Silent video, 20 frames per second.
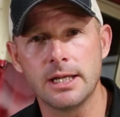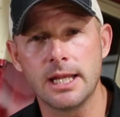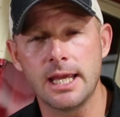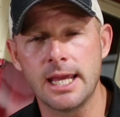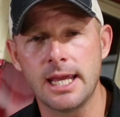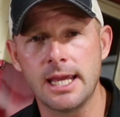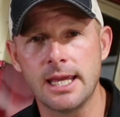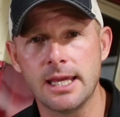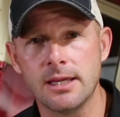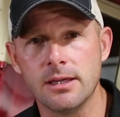
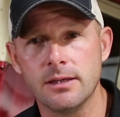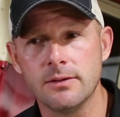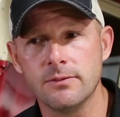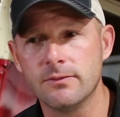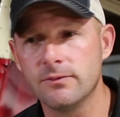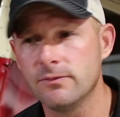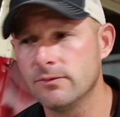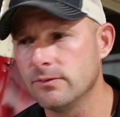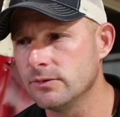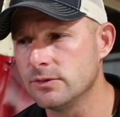a
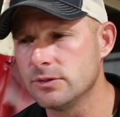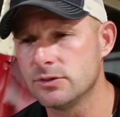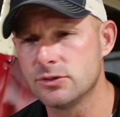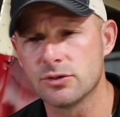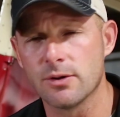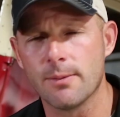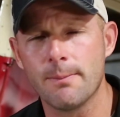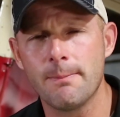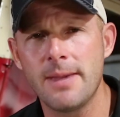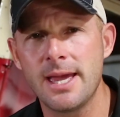
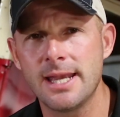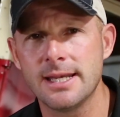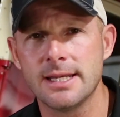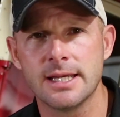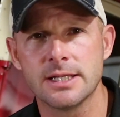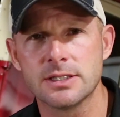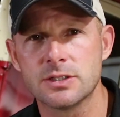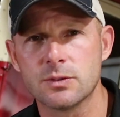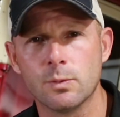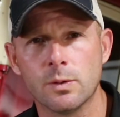
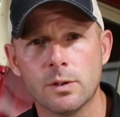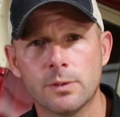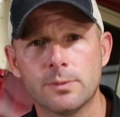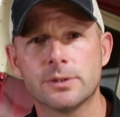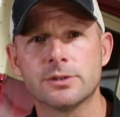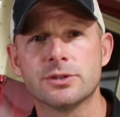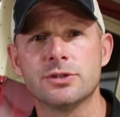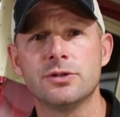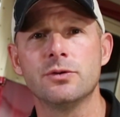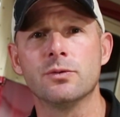tremendous World
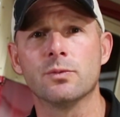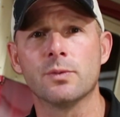War II